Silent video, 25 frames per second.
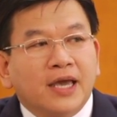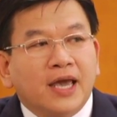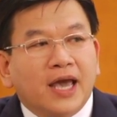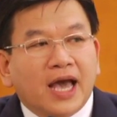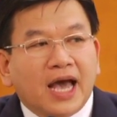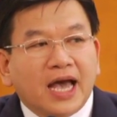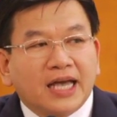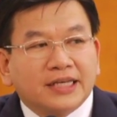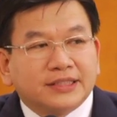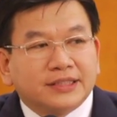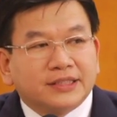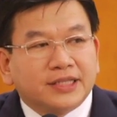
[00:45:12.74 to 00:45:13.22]

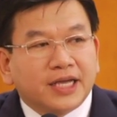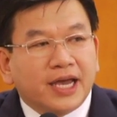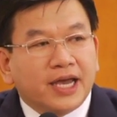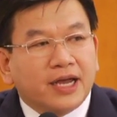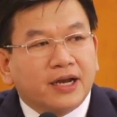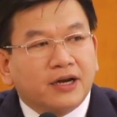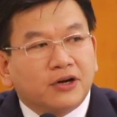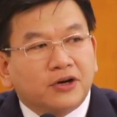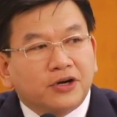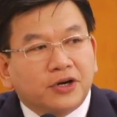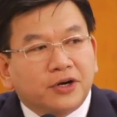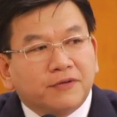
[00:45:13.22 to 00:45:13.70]
as they
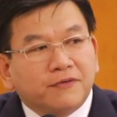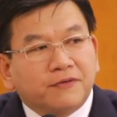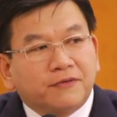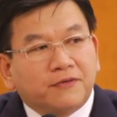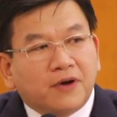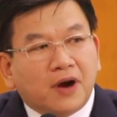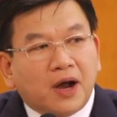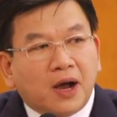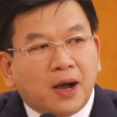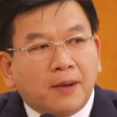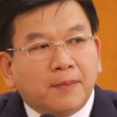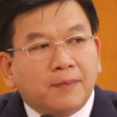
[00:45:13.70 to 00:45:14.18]
learn
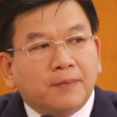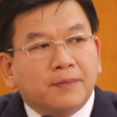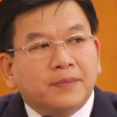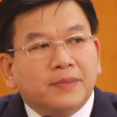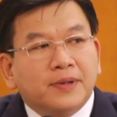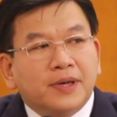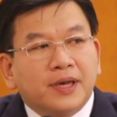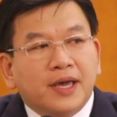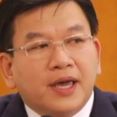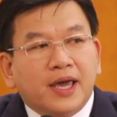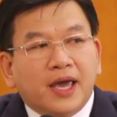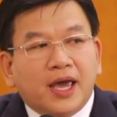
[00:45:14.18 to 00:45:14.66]
from
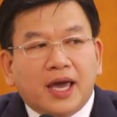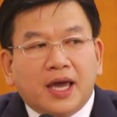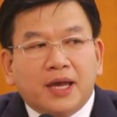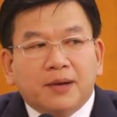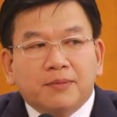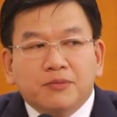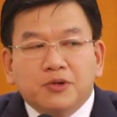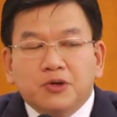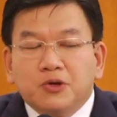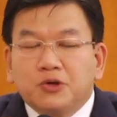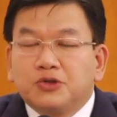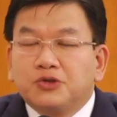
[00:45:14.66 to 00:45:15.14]
and
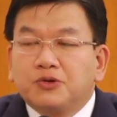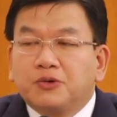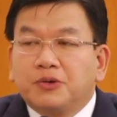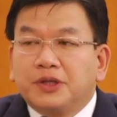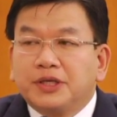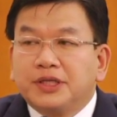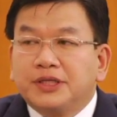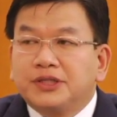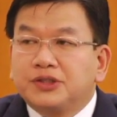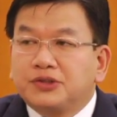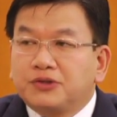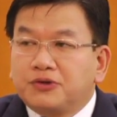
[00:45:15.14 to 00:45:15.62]
mutually
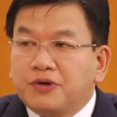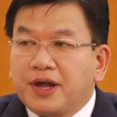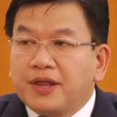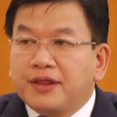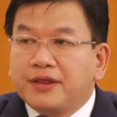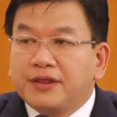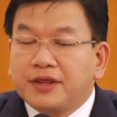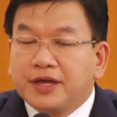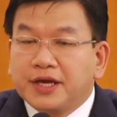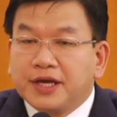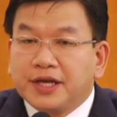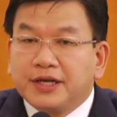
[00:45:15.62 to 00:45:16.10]

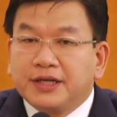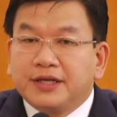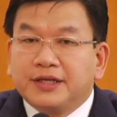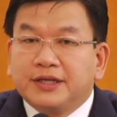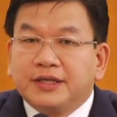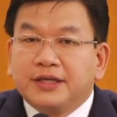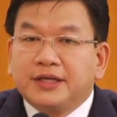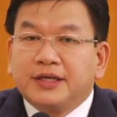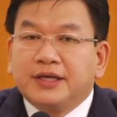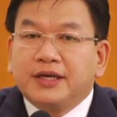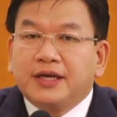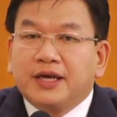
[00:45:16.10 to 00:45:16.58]
strengthen
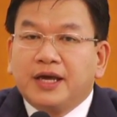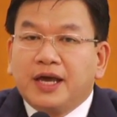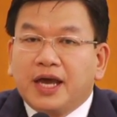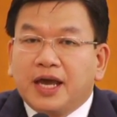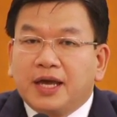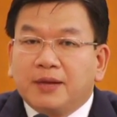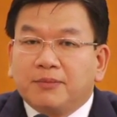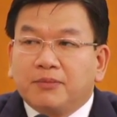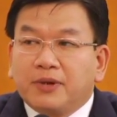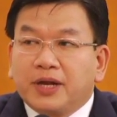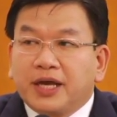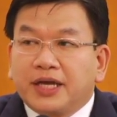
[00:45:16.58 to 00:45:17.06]

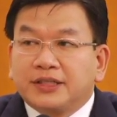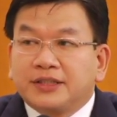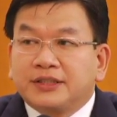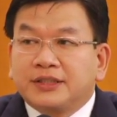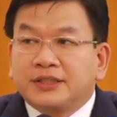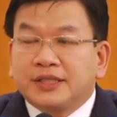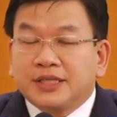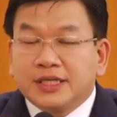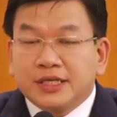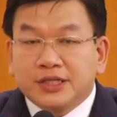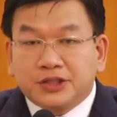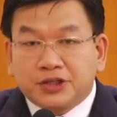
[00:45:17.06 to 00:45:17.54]
and bless
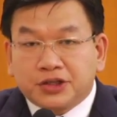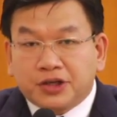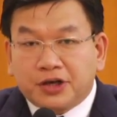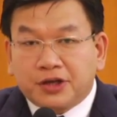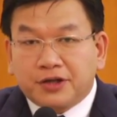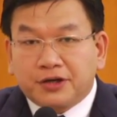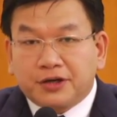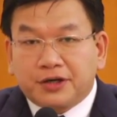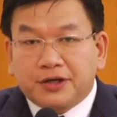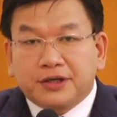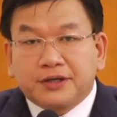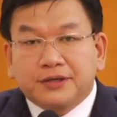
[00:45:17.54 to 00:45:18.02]
each other."